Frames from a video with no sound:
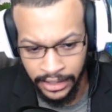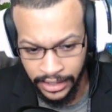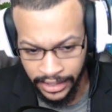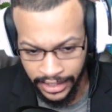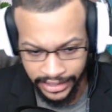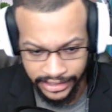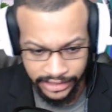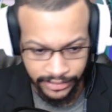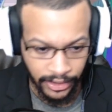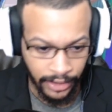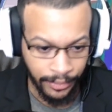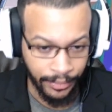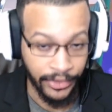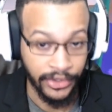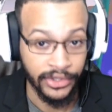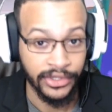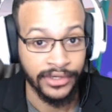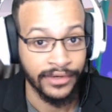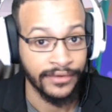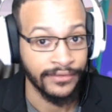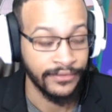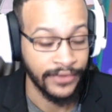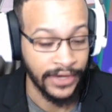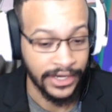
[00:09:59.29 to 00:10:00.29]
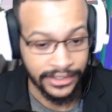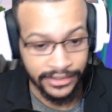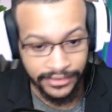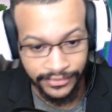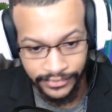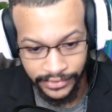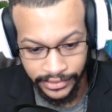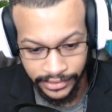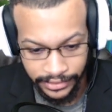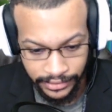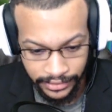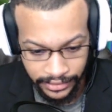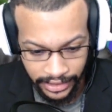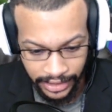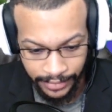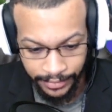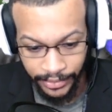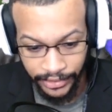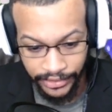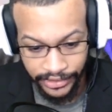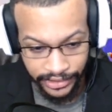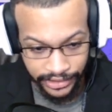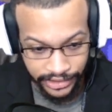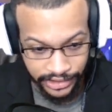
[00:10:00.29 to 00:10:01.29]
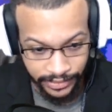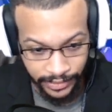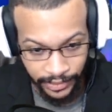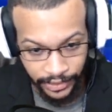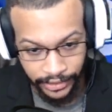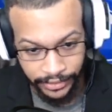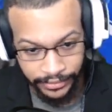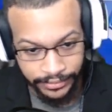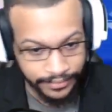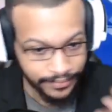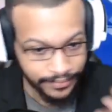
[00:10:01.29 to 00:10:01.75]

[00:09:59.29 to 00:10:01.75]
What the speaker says: It's about building effectively and building smart.